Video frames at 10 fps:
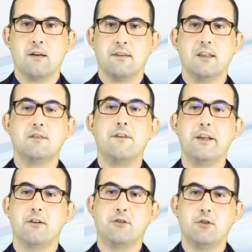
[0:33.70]
This
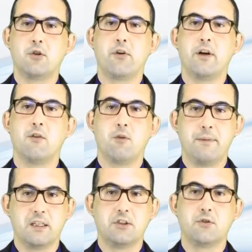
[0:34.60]
video tutorial will
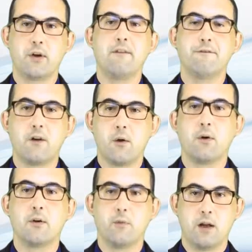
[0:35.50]
be a
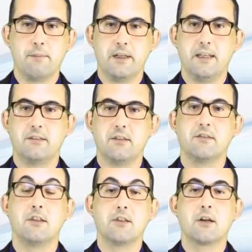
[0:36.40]
straightforward remedy to
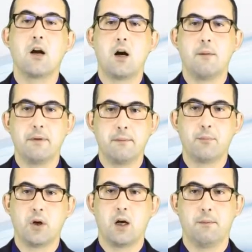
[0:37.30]
such a common
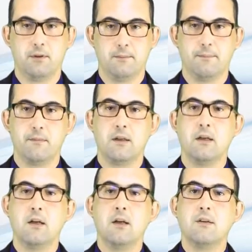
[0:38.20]
problem.
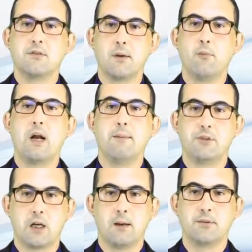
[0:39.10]
Some wrap
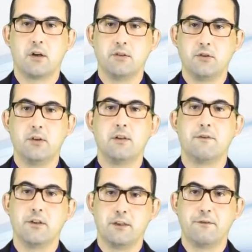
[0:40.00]
jobs are suited
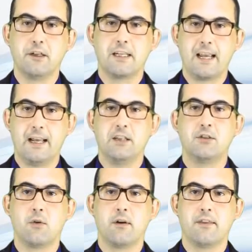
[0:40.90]
for different
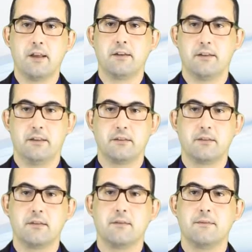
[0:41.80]
gauge or
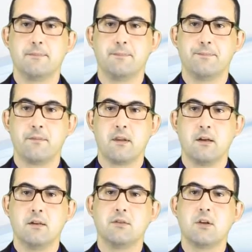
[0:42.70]
thickness.
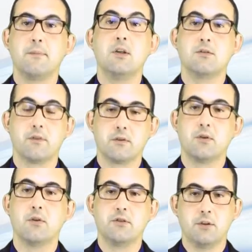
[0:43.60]
Some useful
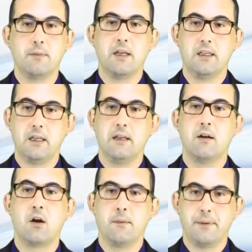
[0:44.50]
tools you may
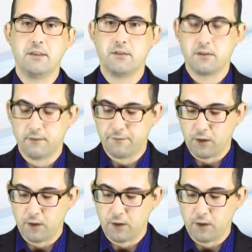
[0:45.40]
need are pieces of